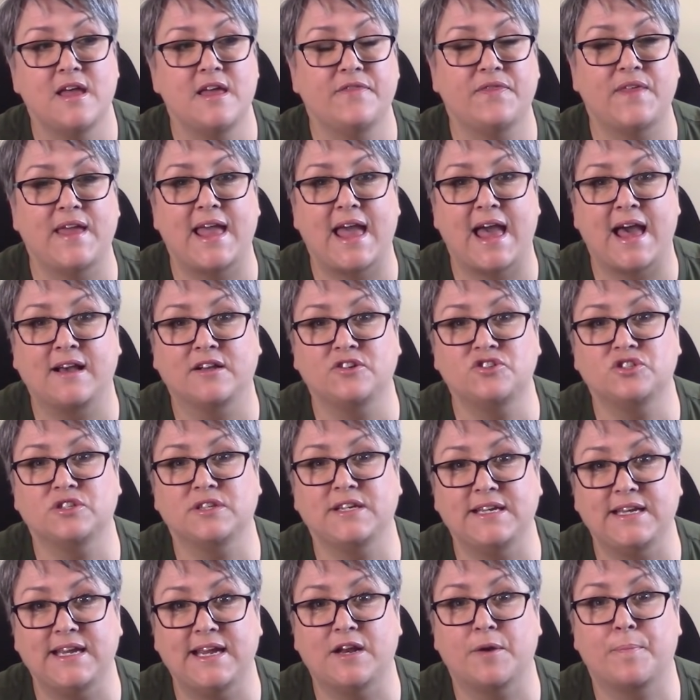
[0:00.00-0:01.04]
They
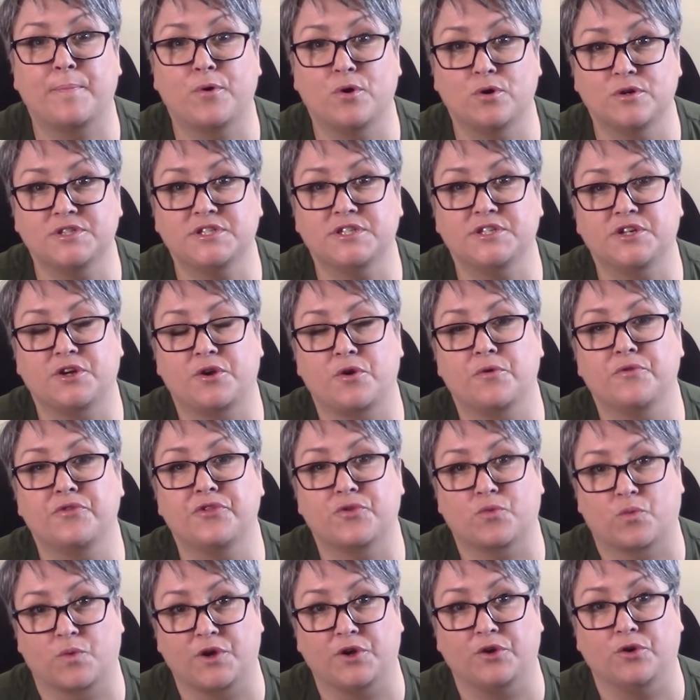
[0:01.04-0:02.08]
actually need a person to go
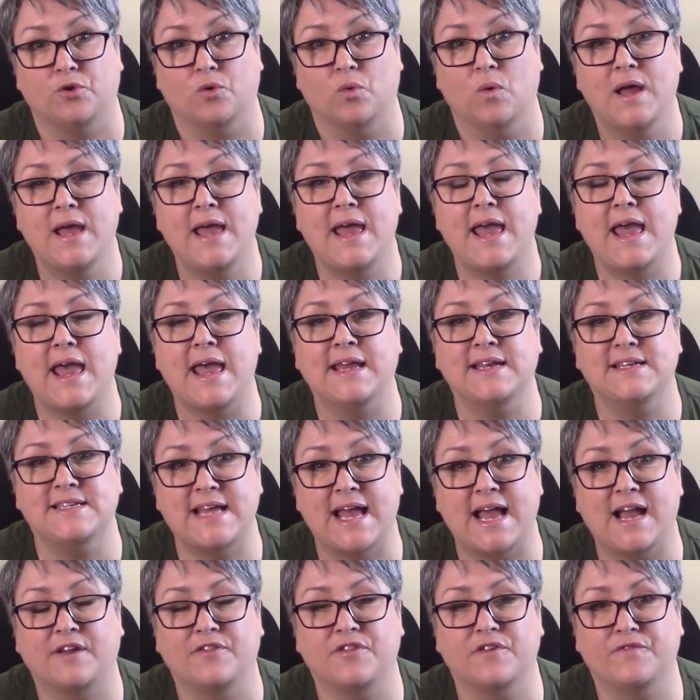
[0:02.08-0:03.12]
through and
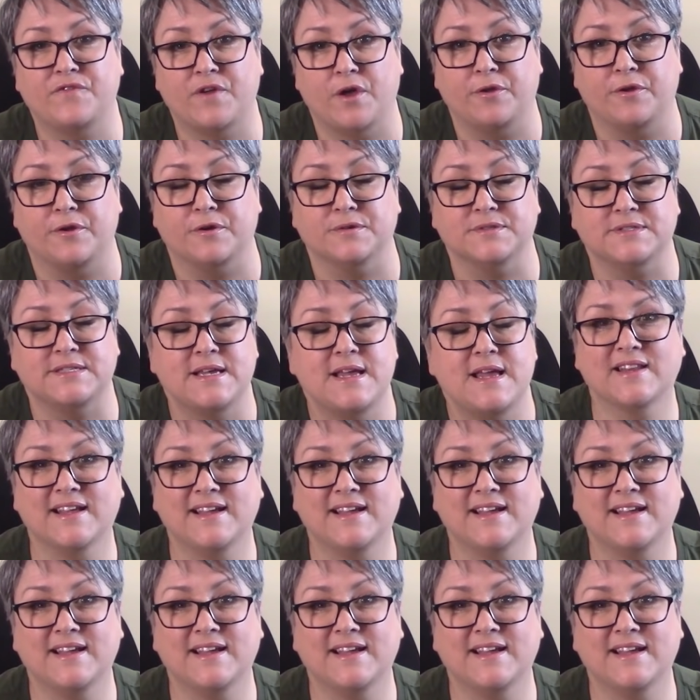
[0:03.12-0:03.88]
tag the photos.